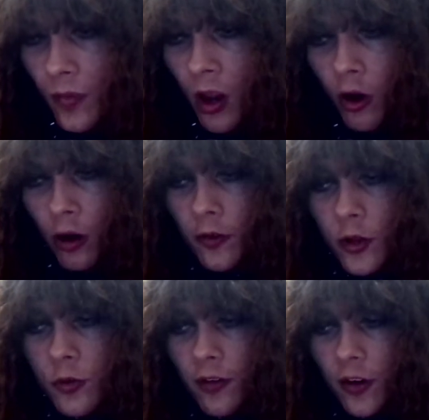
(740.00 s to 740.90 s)
Harvard
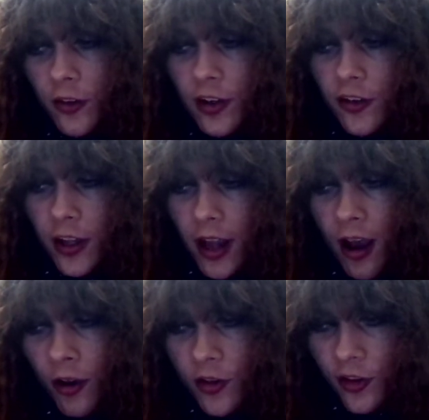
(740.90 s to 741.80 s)
University
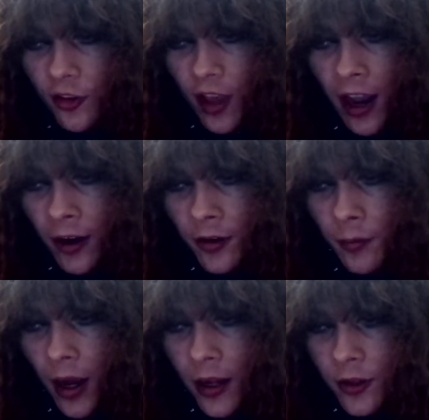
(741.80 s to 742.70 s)
psychologist is hired
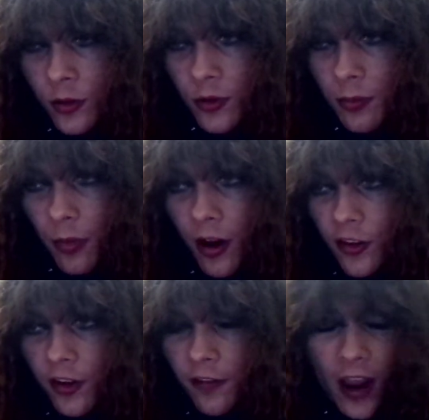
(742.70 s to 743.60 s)
by a union boss
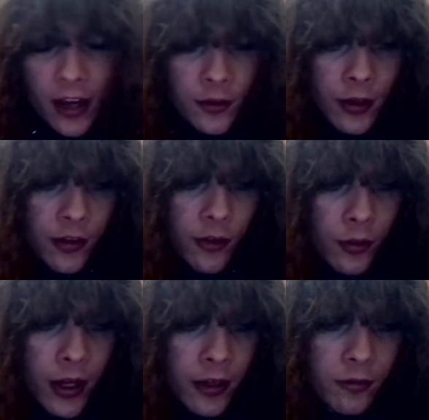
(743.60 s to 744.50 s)
at a factory
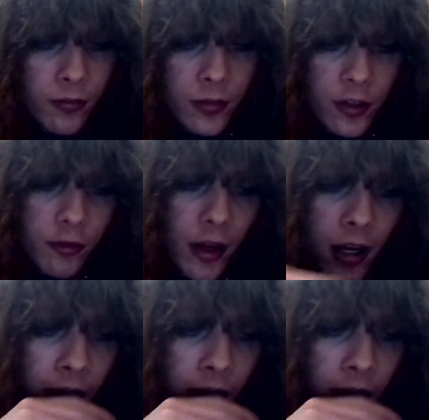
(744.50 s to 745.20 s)
to try to